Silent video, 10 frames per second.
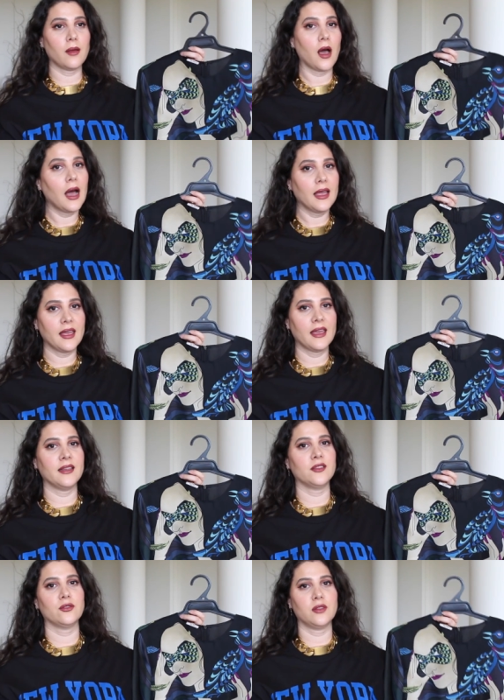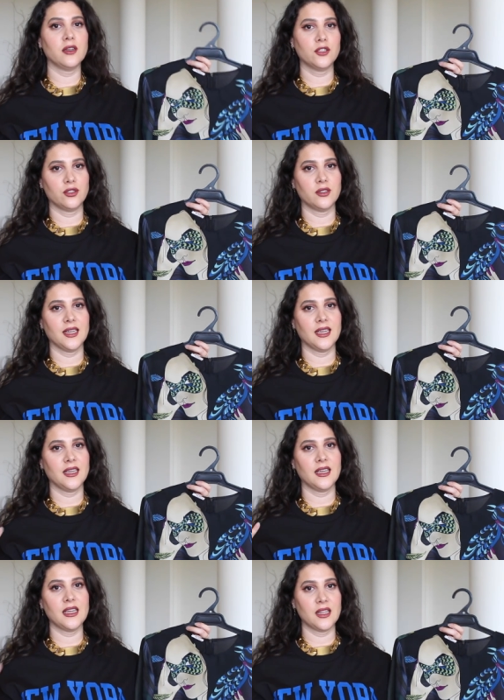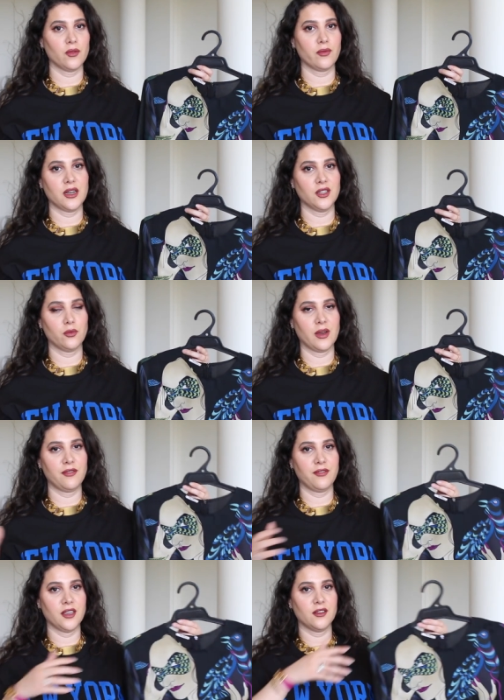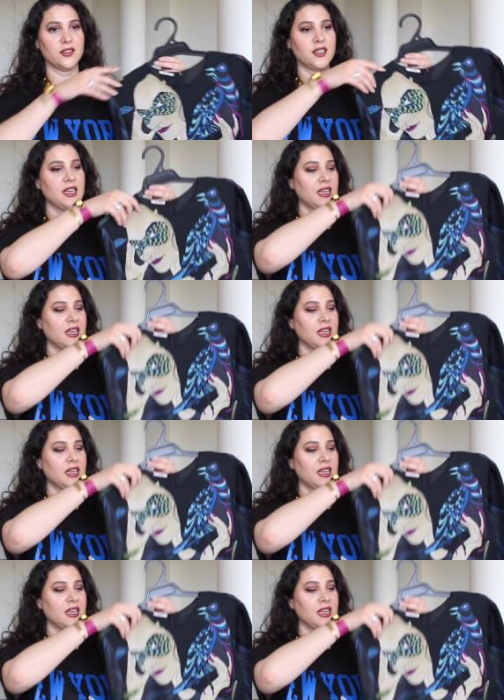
higher end luxury in the ready to wear field.